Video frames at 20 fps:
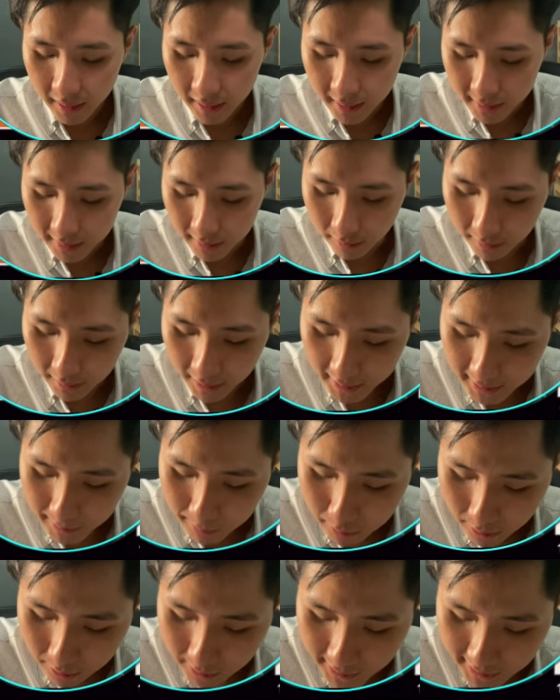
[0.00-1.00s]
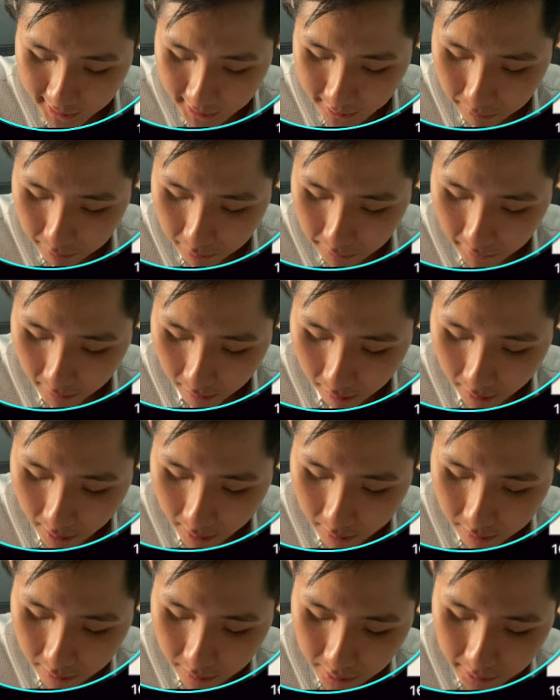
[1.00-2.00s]
So let's proceed with our
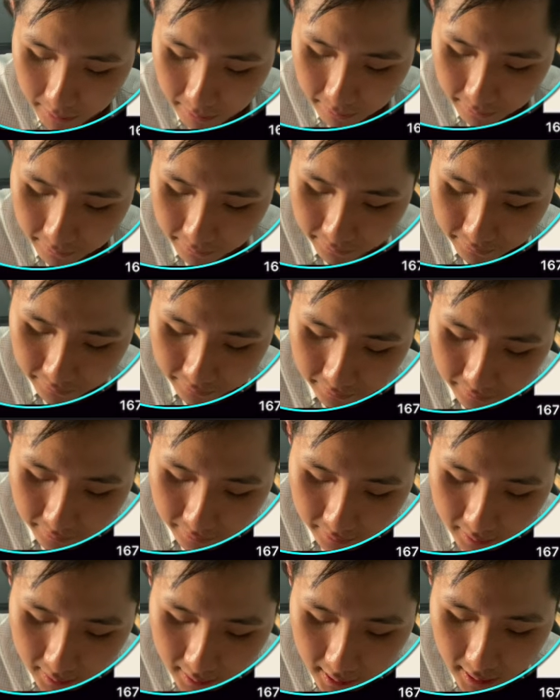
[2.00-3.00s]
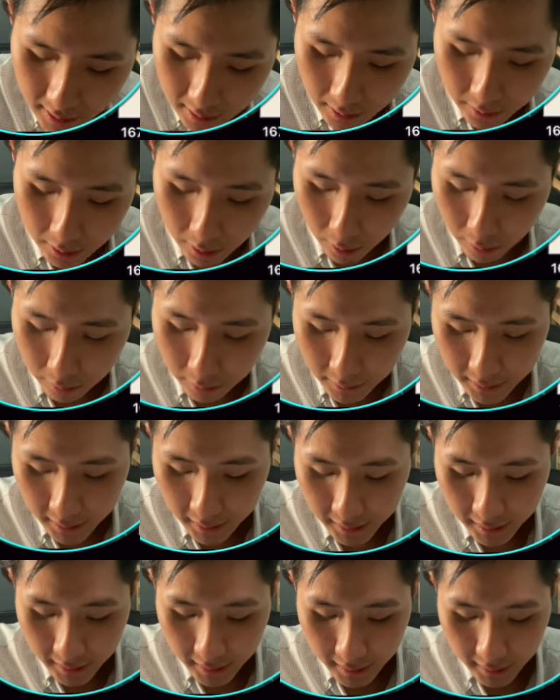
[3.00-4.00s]
algorithm. No.
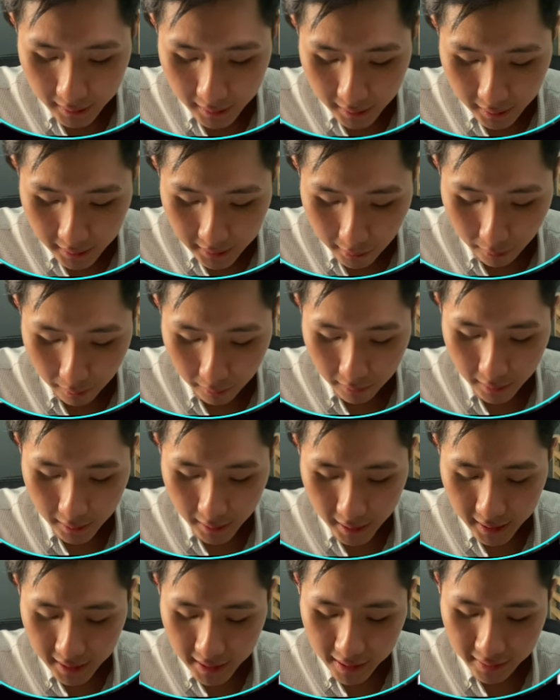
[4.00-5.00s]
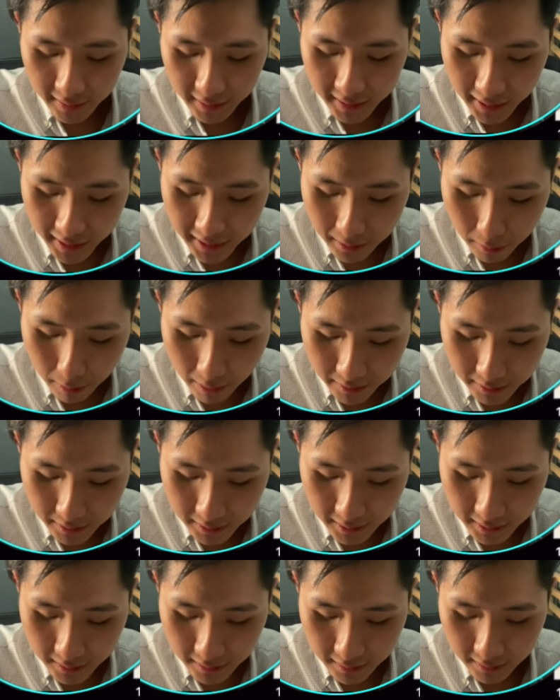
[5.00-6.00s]
So again, another question
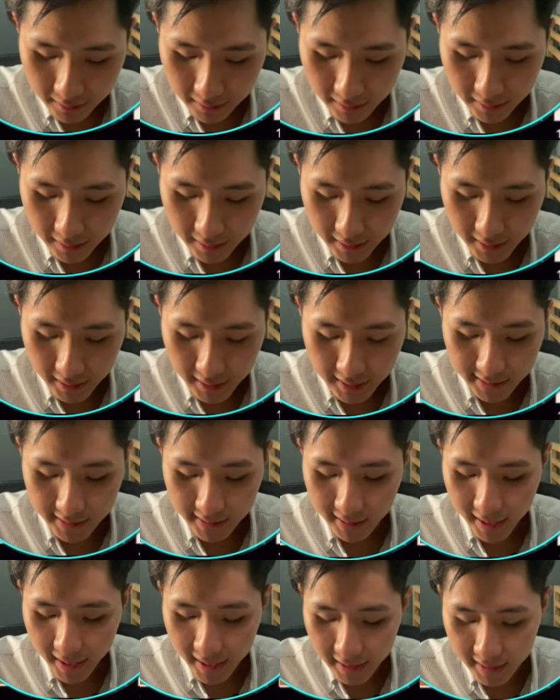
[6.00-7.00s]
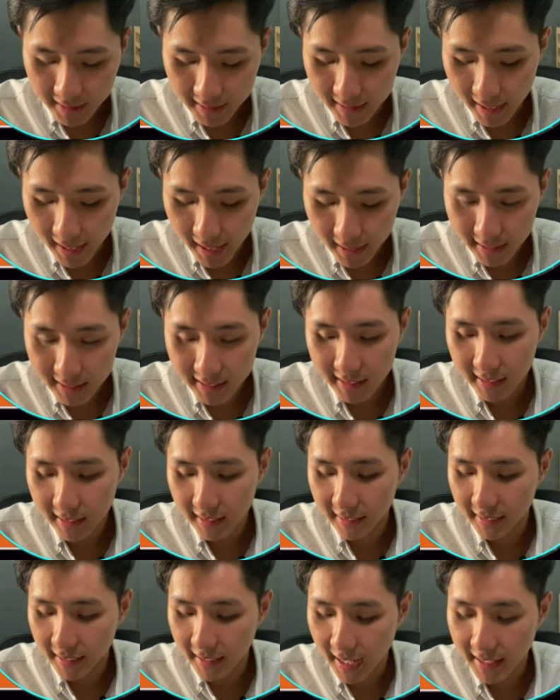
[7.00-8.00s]
here is X
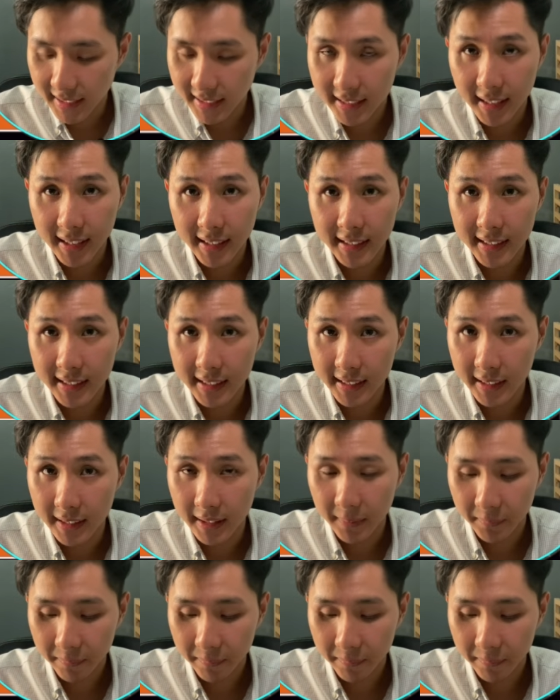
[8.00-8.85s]
less than C?